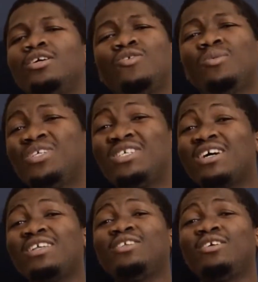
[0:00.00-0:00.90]
you're
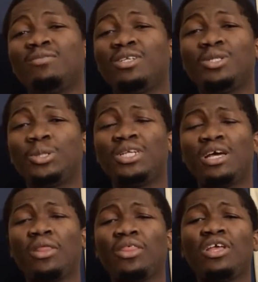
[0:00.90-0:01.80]
basically not really doing
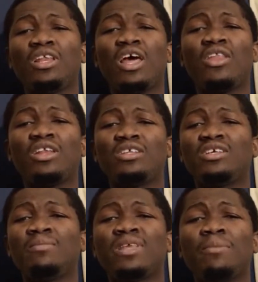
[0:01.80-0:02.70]
anything, and at the
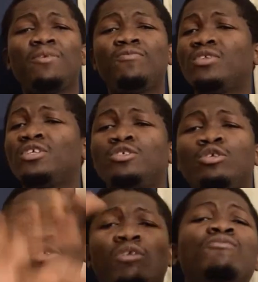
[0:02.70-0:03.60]
same time everything is
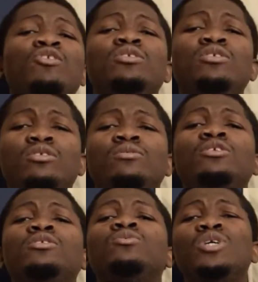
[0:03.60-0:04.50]
so confusing, you don't
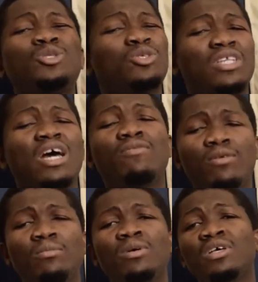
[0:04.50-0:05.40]
really know where to start
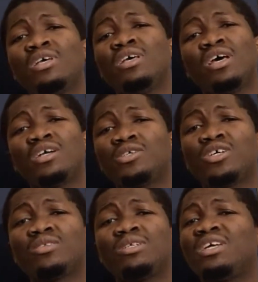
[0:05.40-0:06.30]
from. And
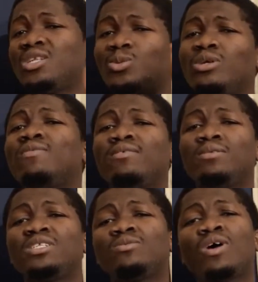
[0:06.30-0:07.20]
trust me, that's one of the
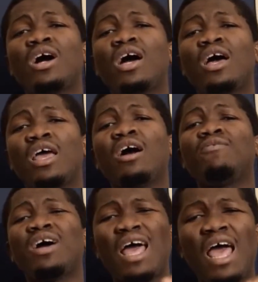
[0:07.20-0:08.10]
reasons why I
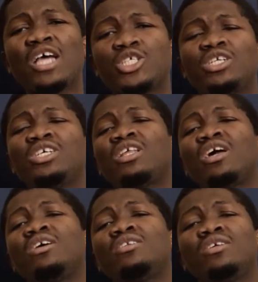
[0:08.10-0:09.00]
have actually
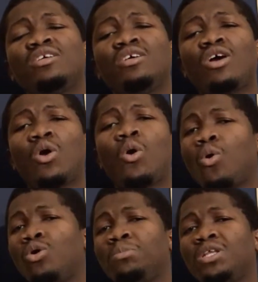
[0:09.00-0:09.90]
started
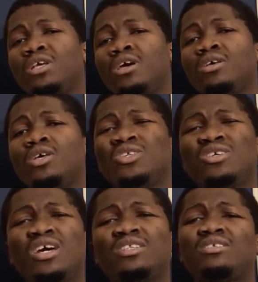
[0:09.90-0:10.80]
GoCode Media,
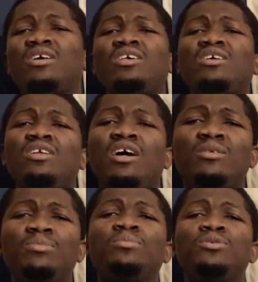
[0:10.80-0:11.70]
so that I can
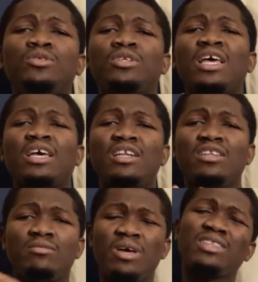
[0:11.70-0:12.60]
help people I can
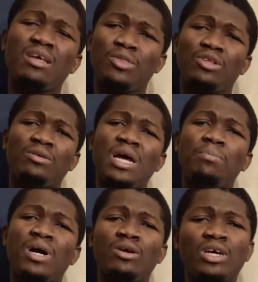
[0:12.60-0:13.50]
direct them to the right
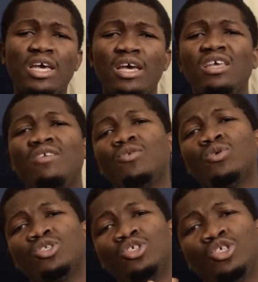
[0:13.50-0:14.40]
path. Okay, if you
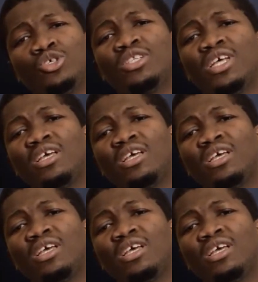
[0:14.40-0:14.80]
want to choose